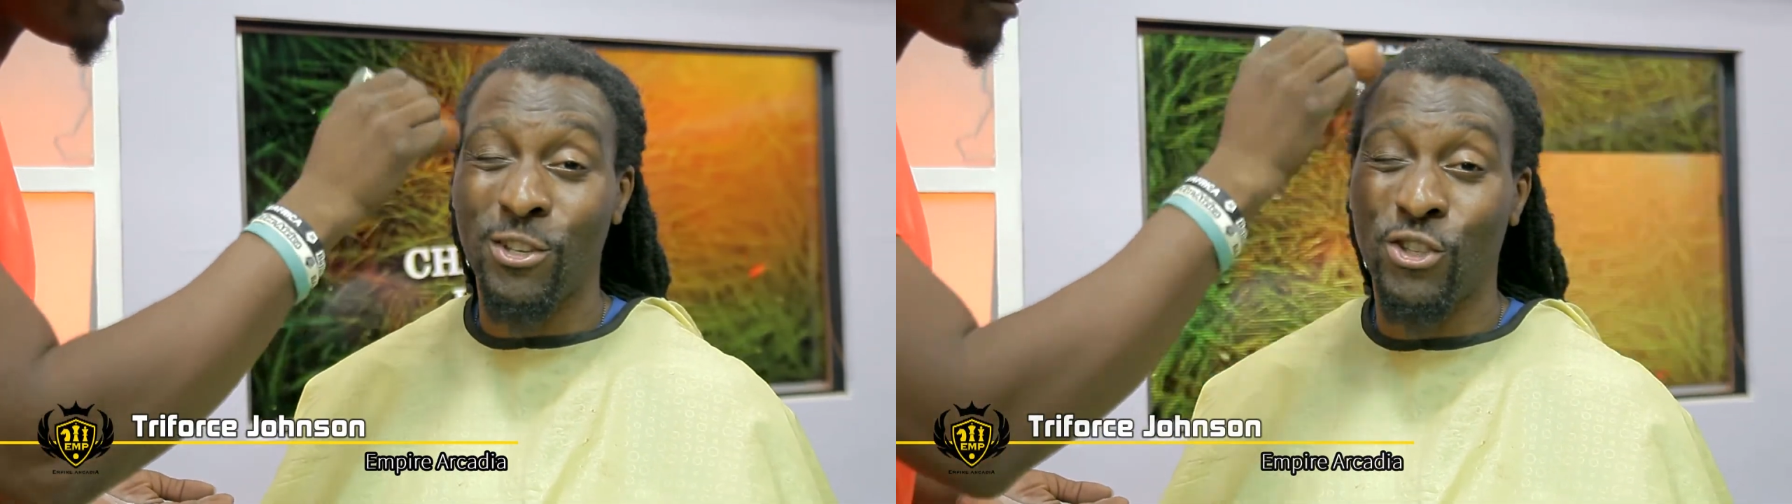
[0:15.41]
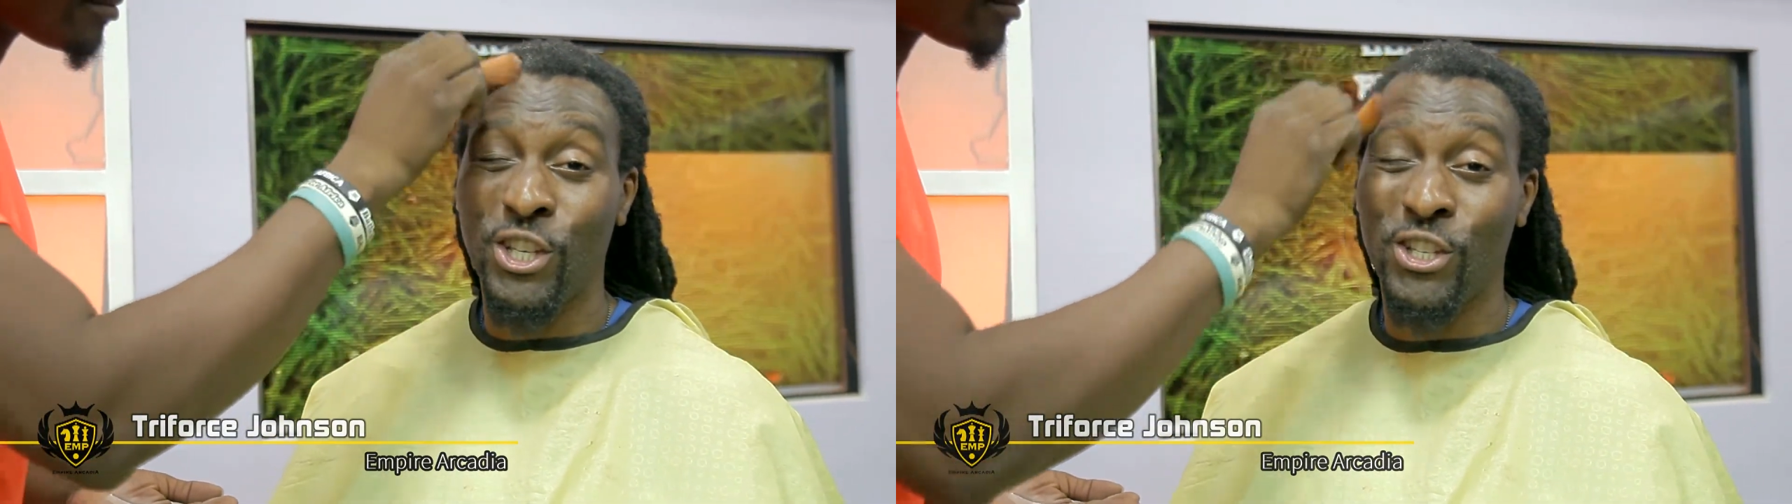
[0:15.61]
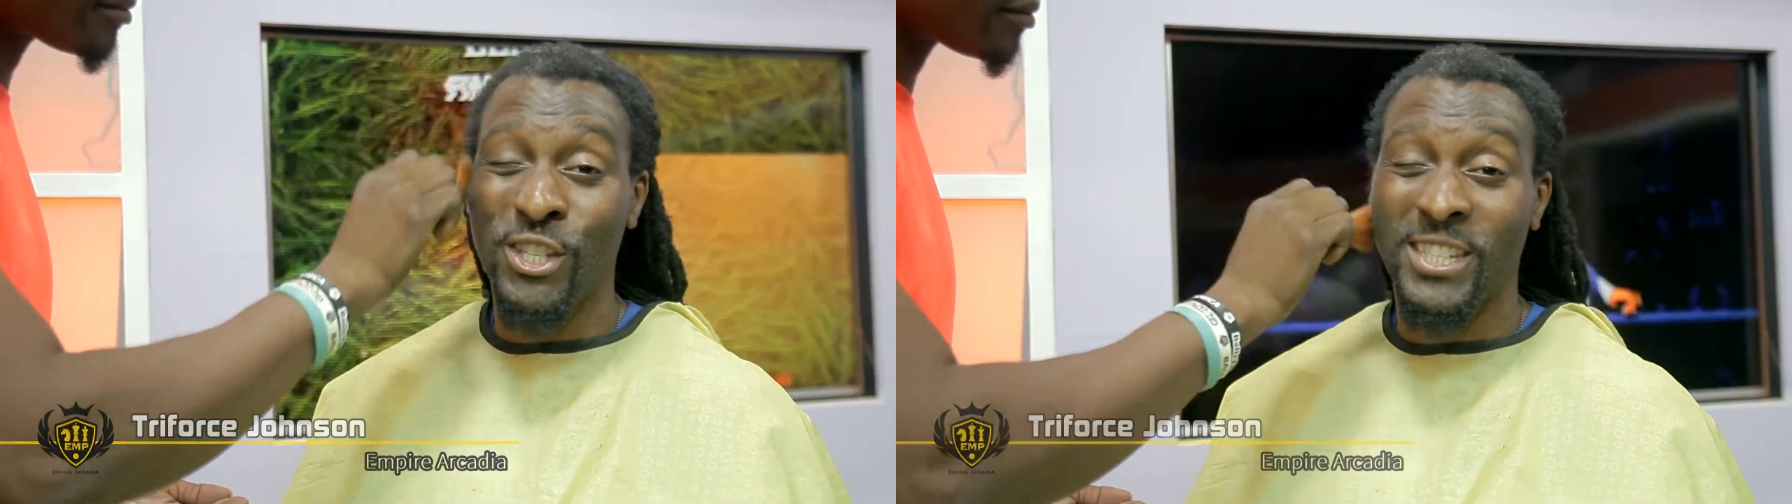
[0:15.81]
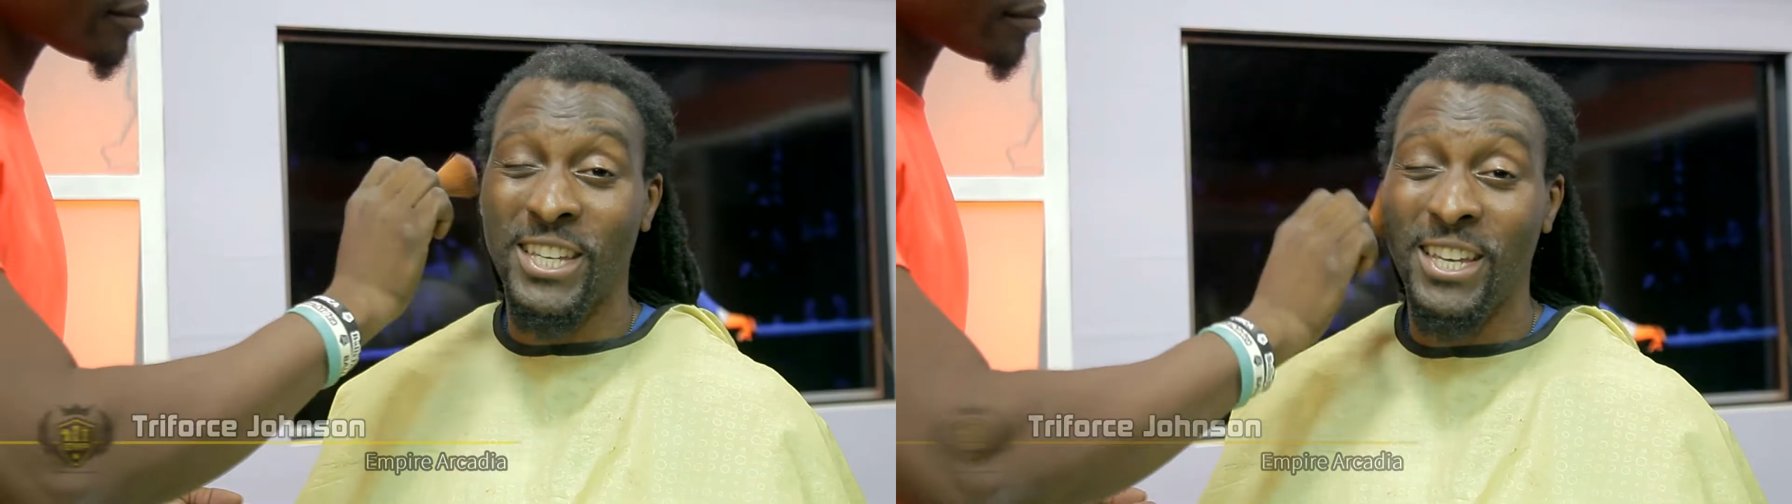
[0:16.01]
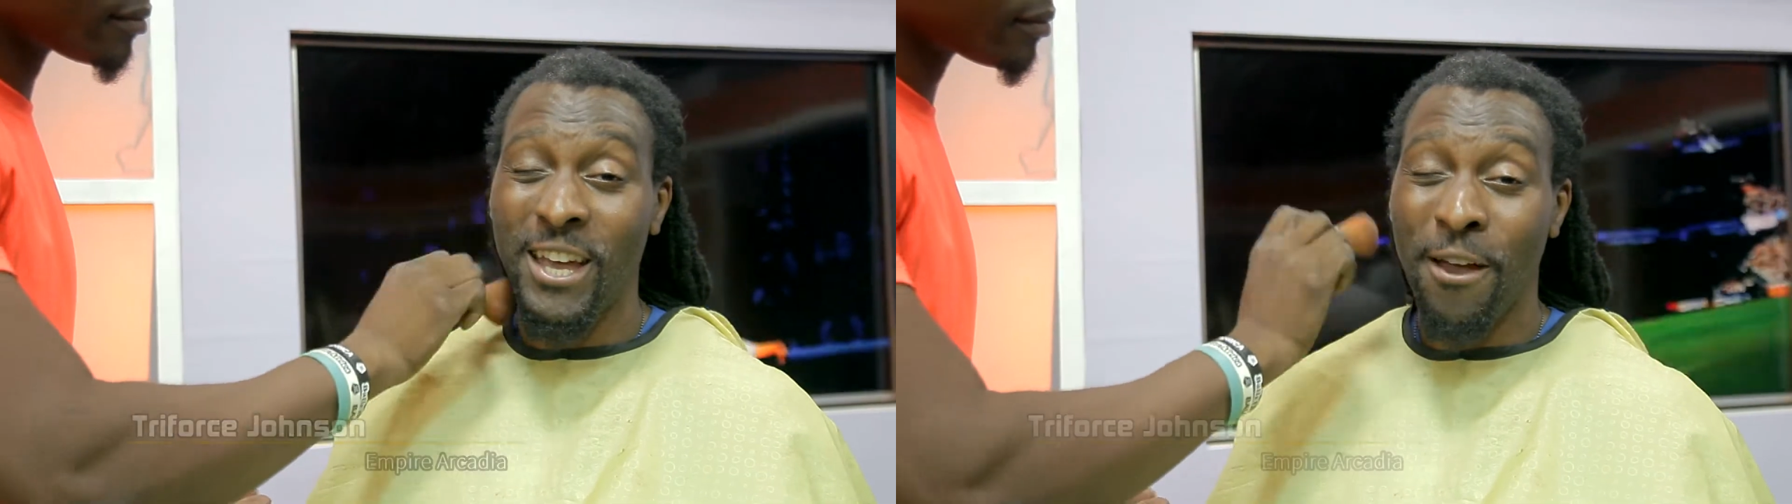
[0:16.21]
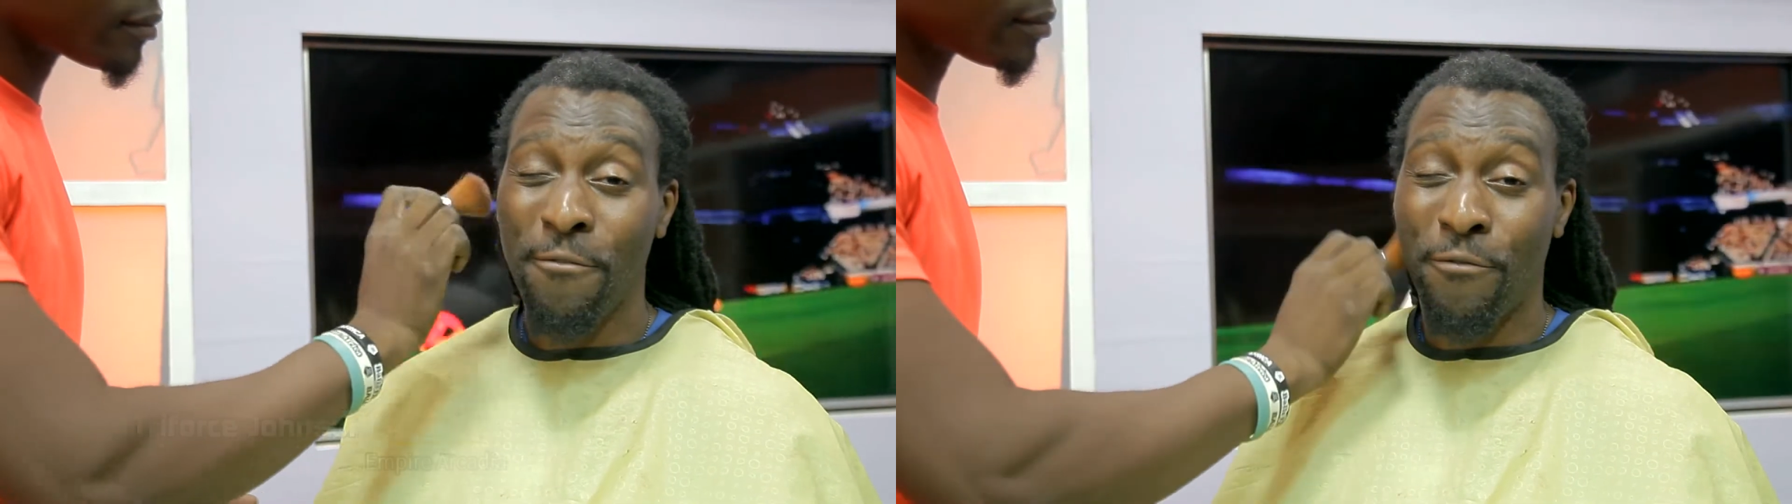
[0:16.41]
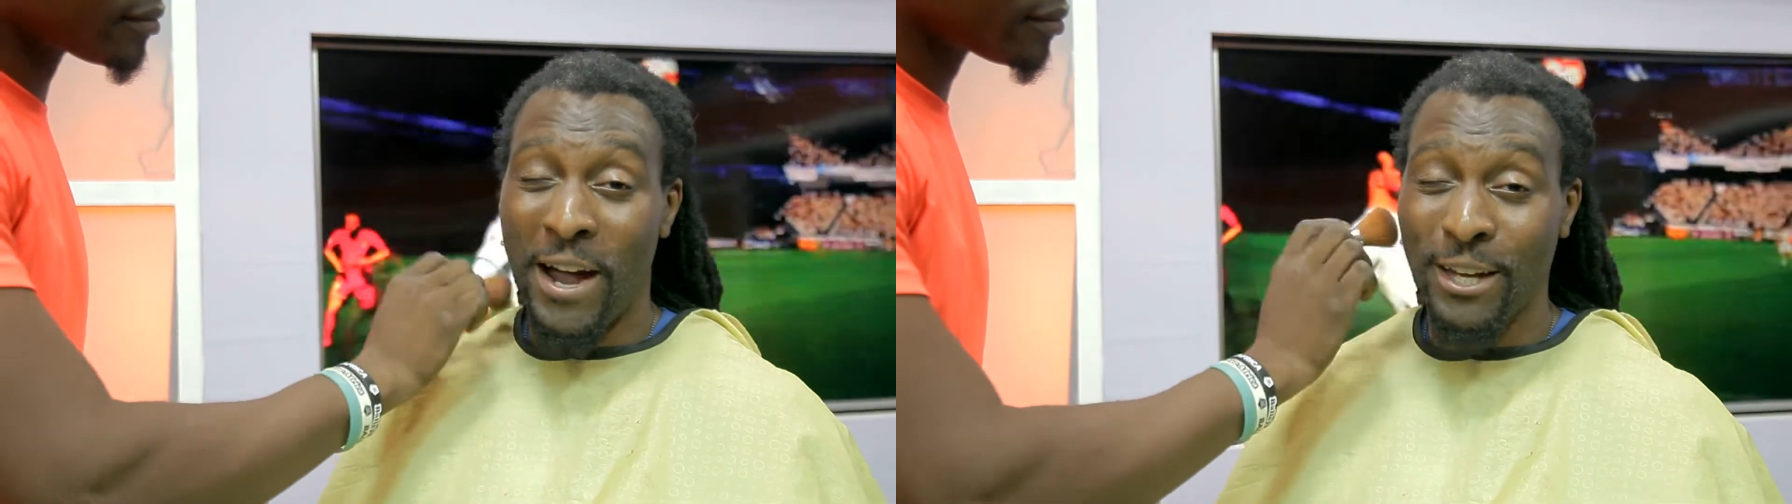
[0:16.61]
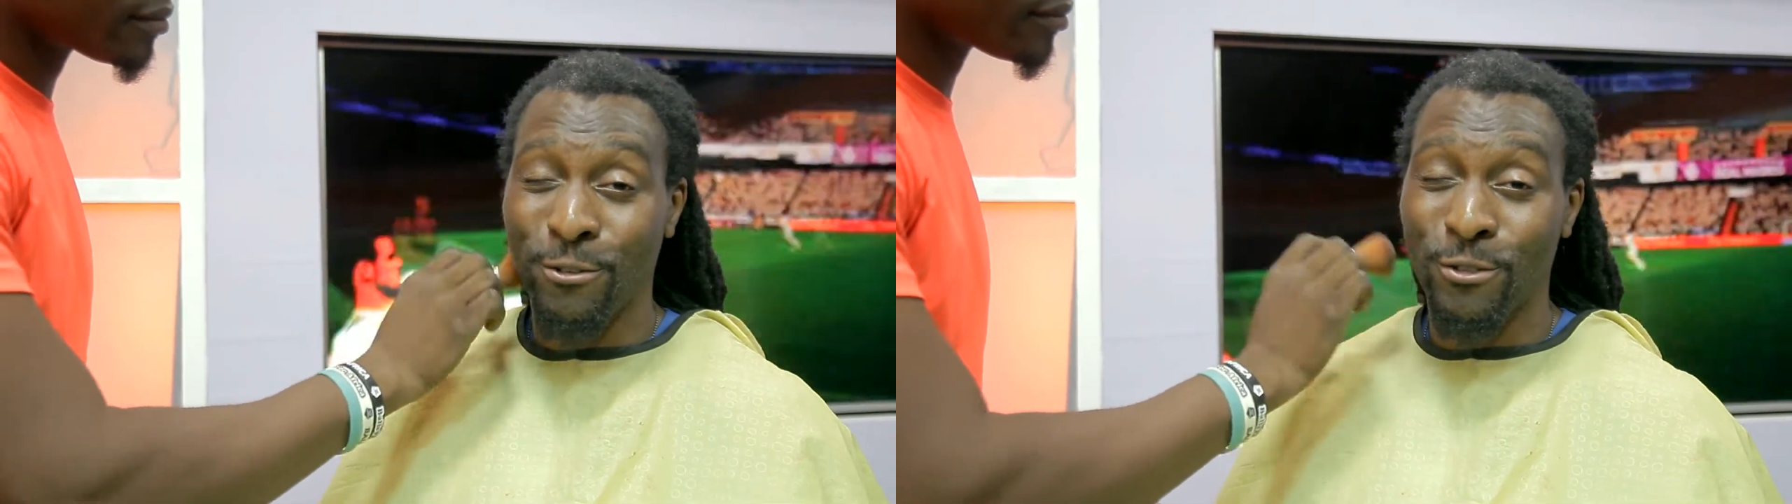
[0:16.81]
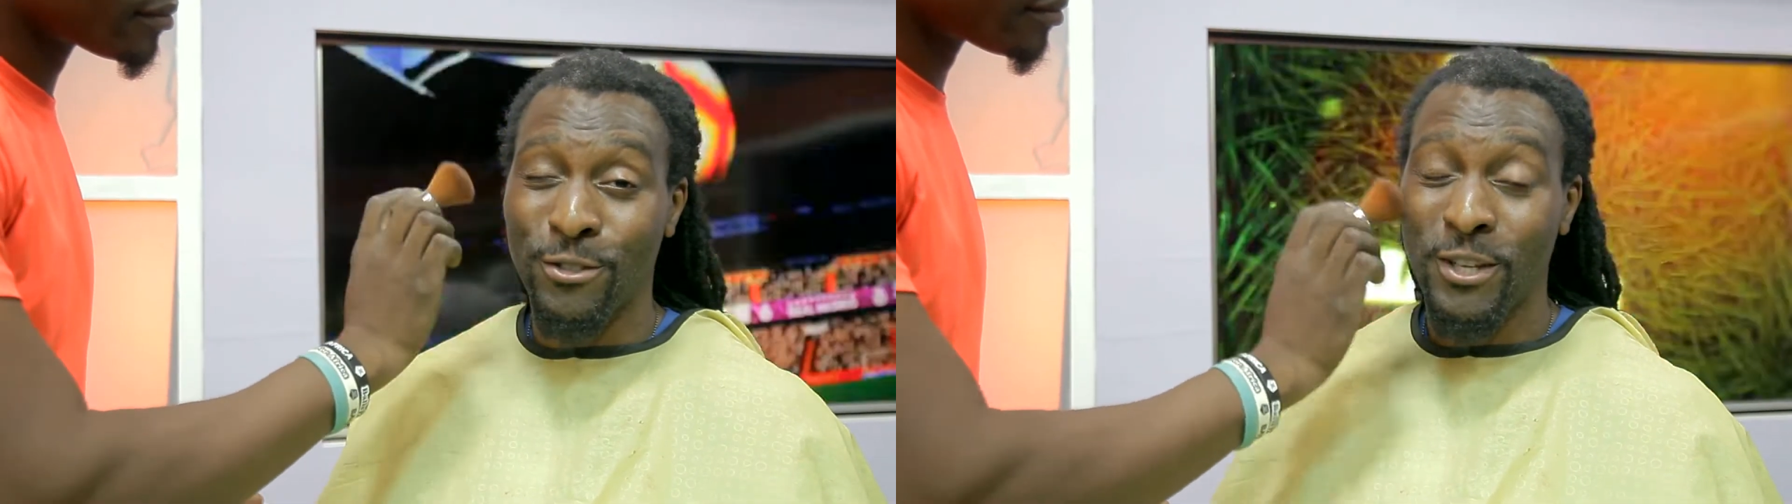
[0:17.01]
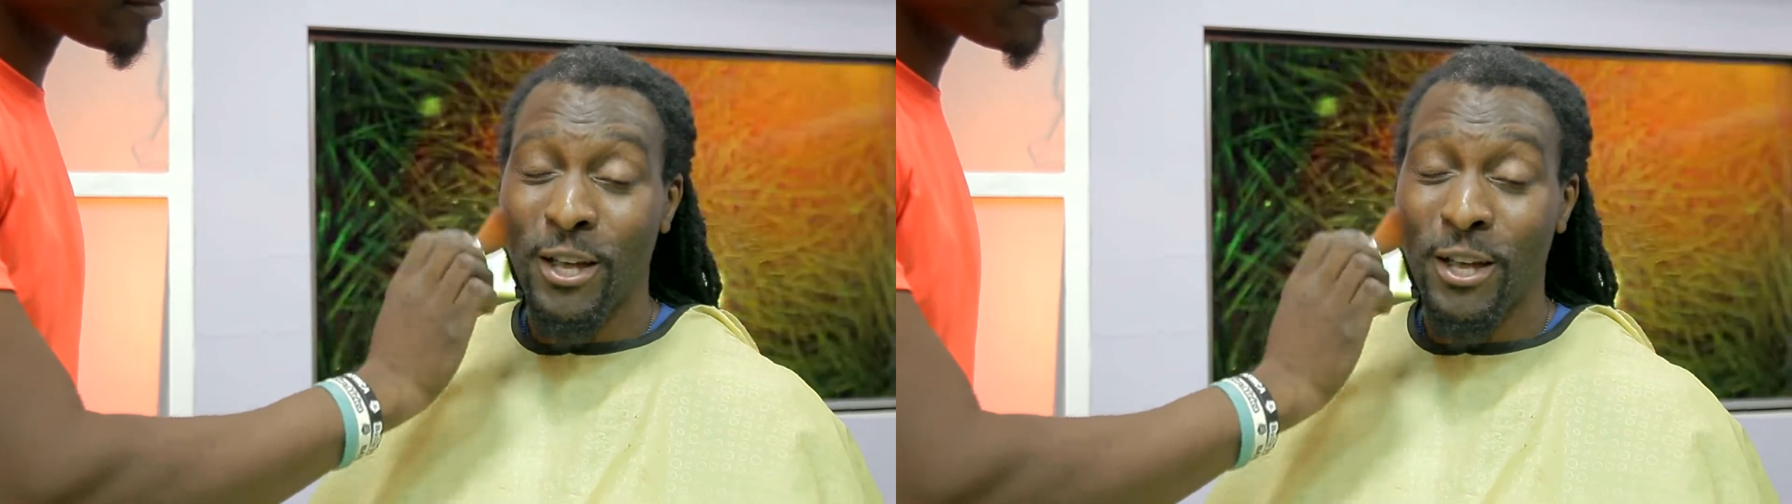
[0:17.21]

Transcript: GGC finals